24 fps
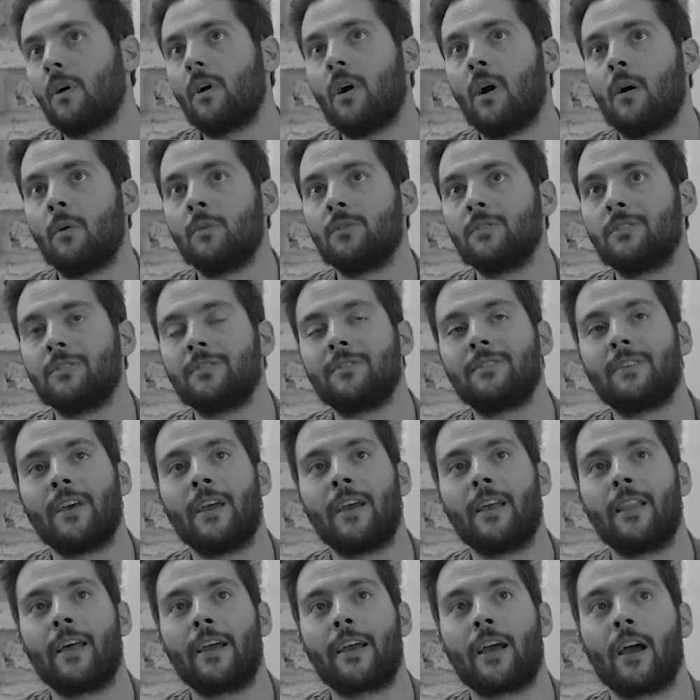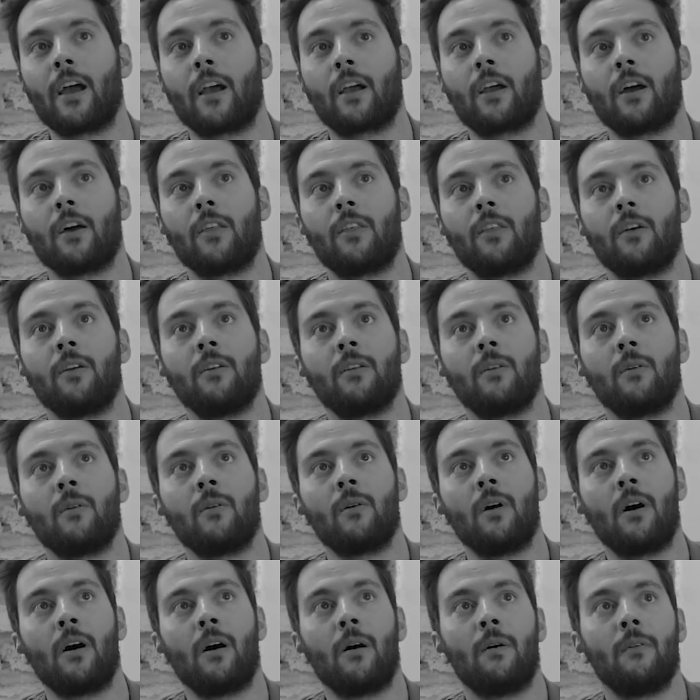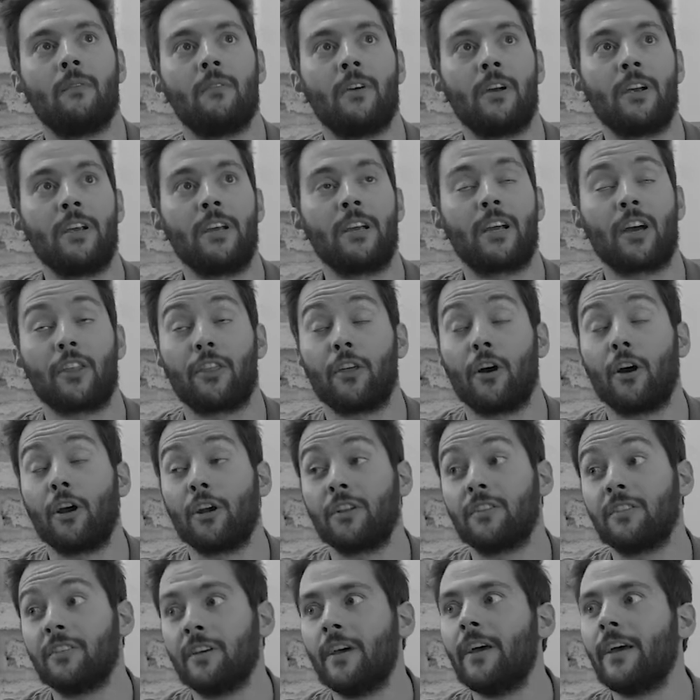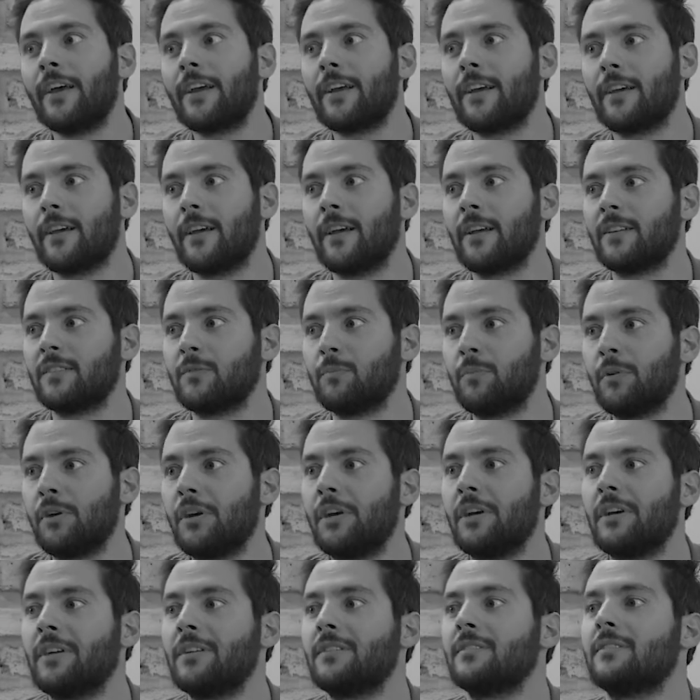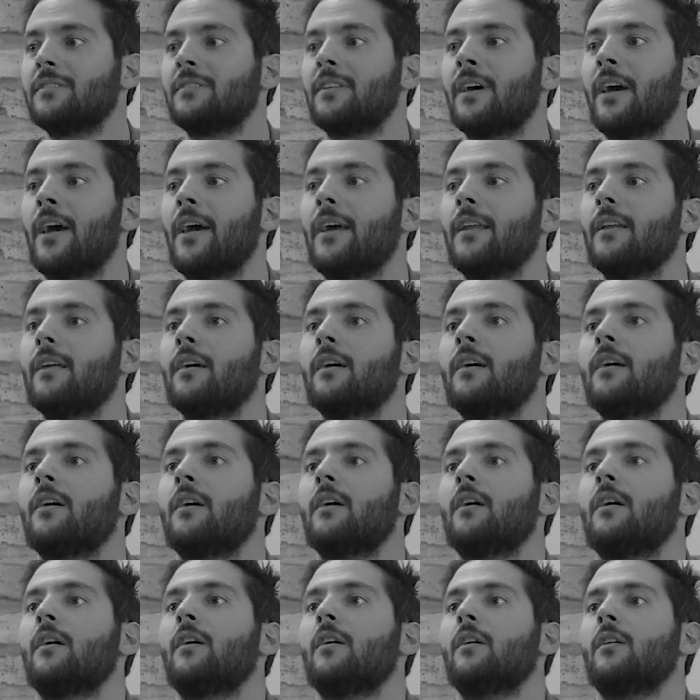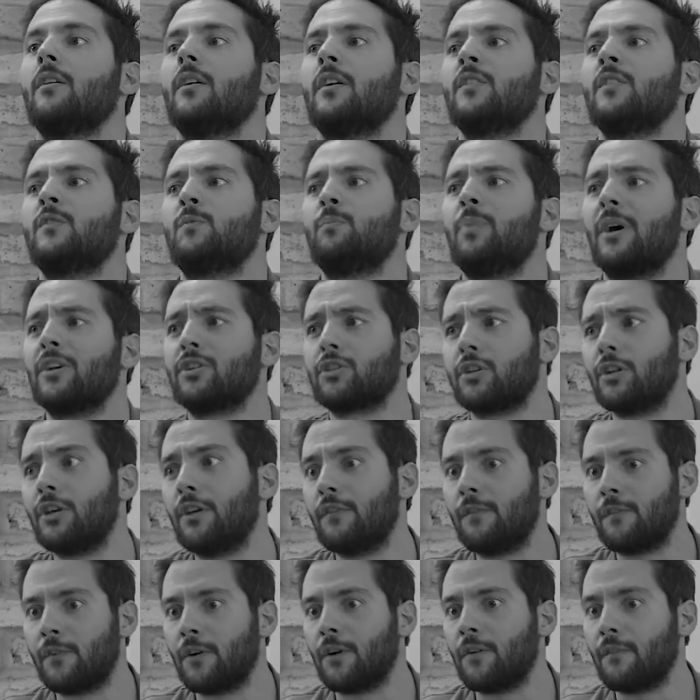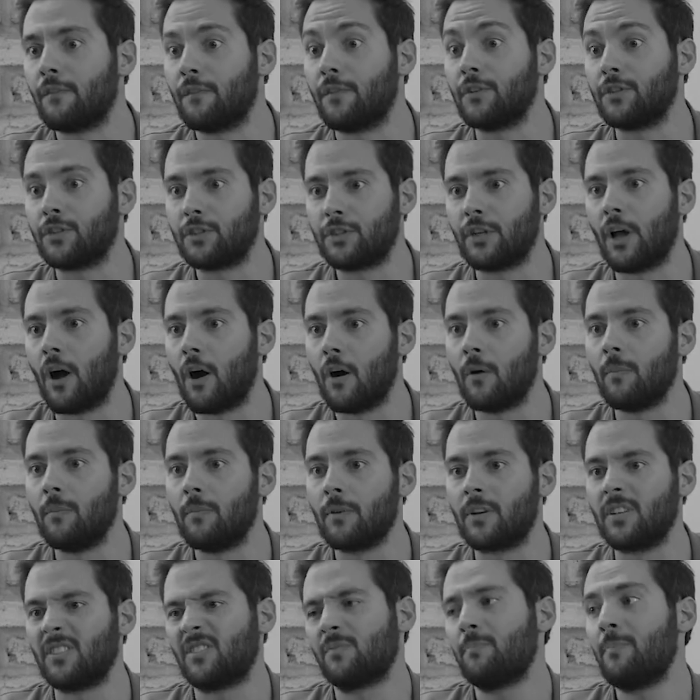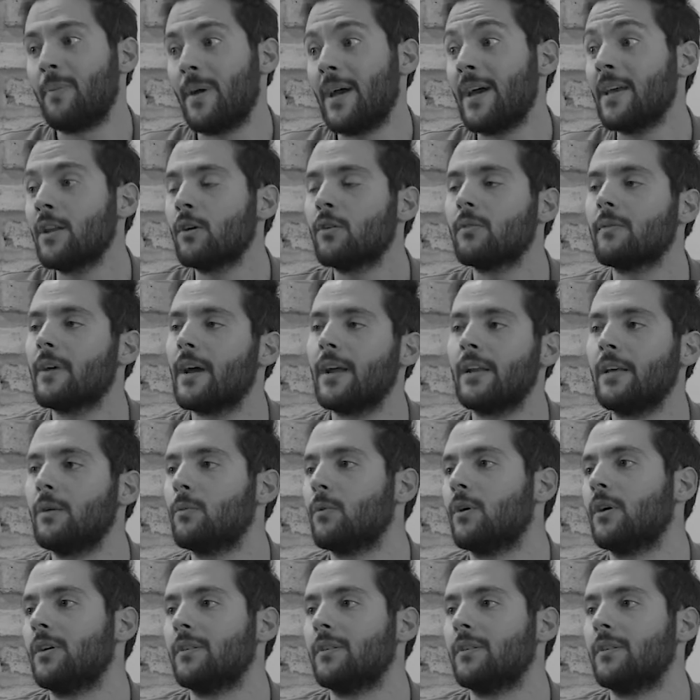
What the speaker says: would you say, like a very cathartic experience, that especially for Shell, because Ben already